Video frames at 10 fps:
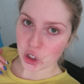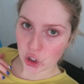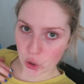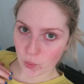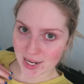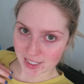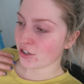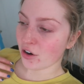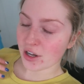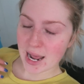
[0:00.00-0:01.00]
No way.
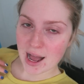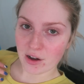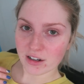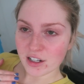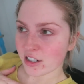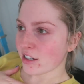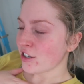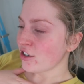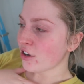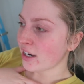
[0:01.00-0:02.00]
Not in our,
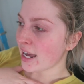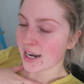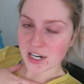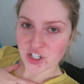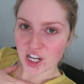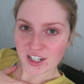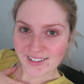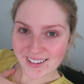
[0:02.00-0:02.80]
not in our nature.